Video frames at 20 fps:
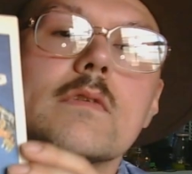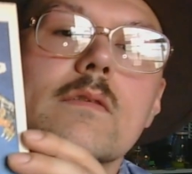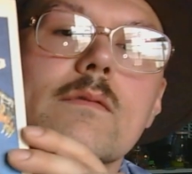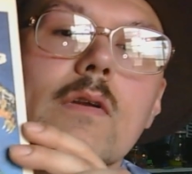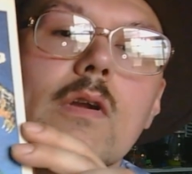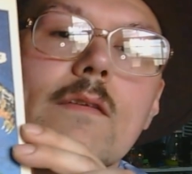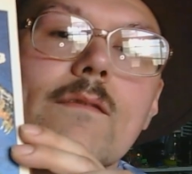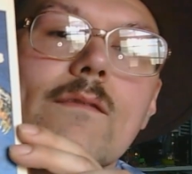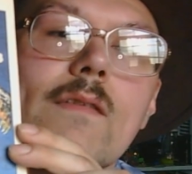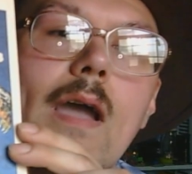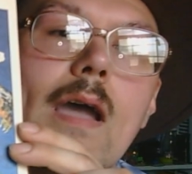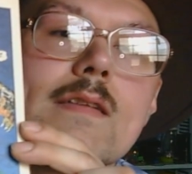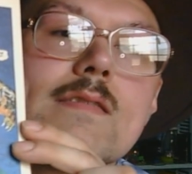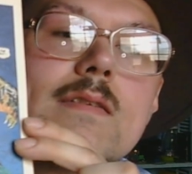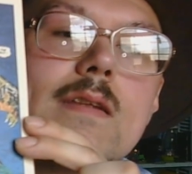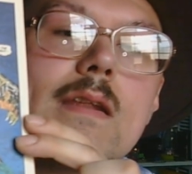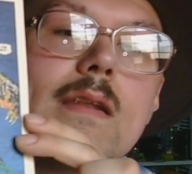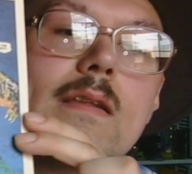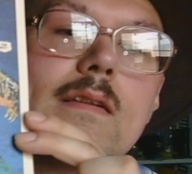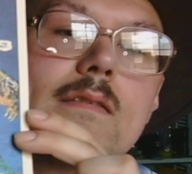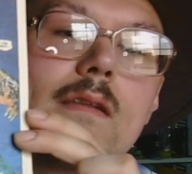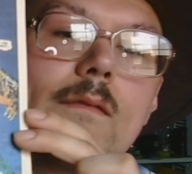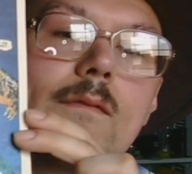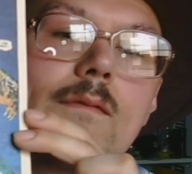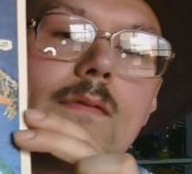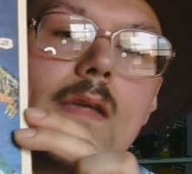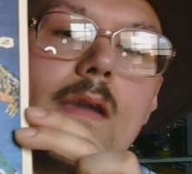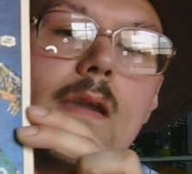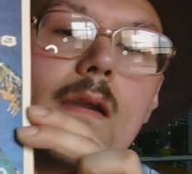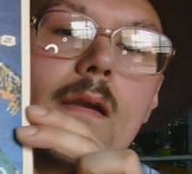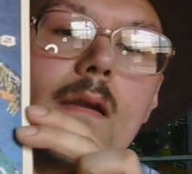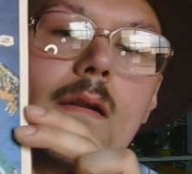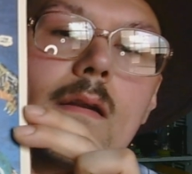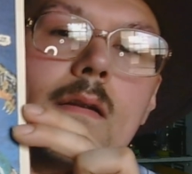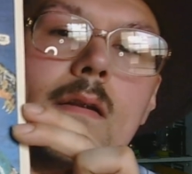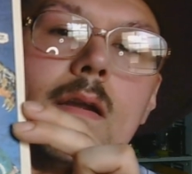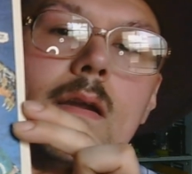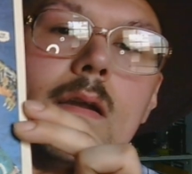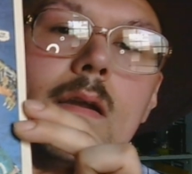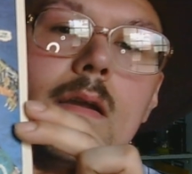very fascinating stuff there.
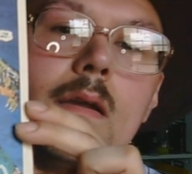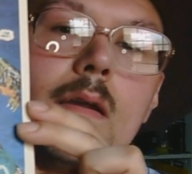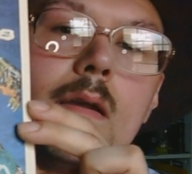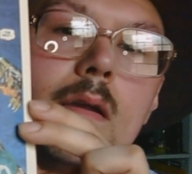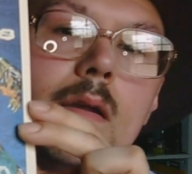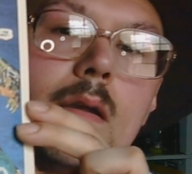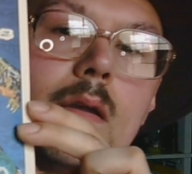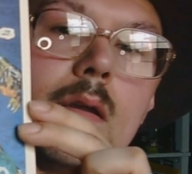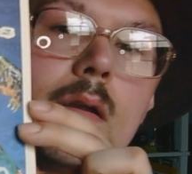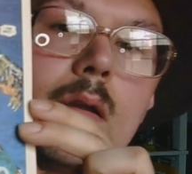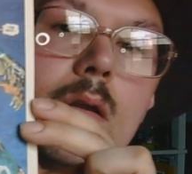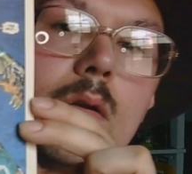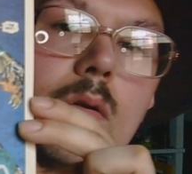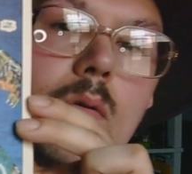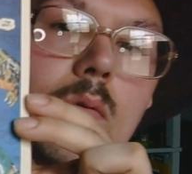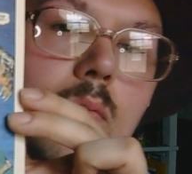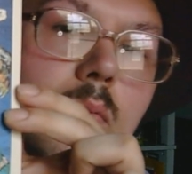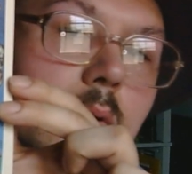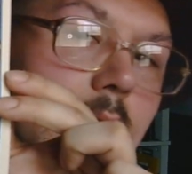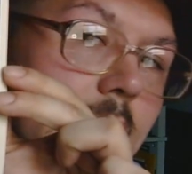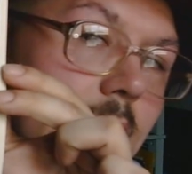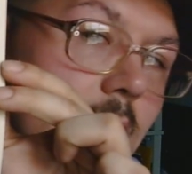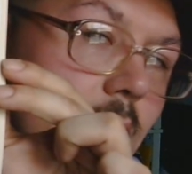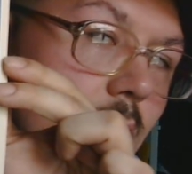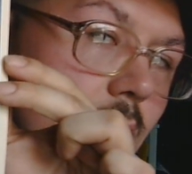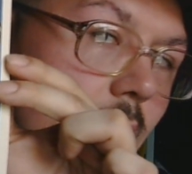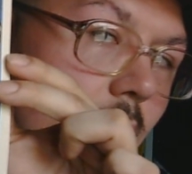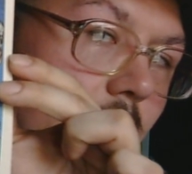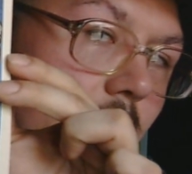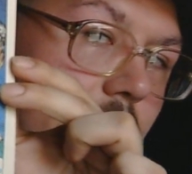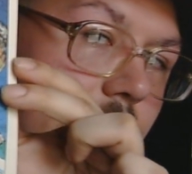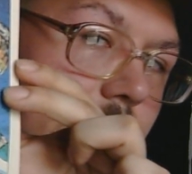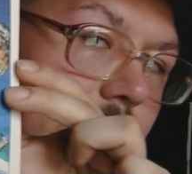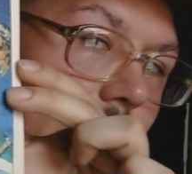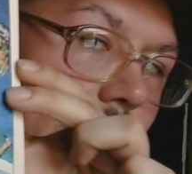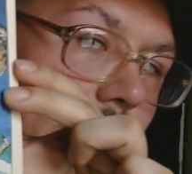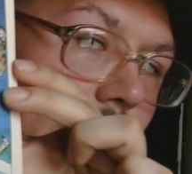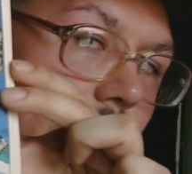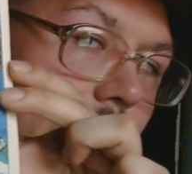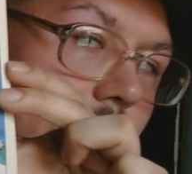Really cool art
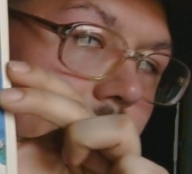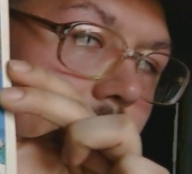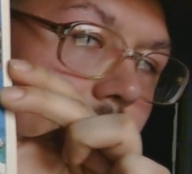design.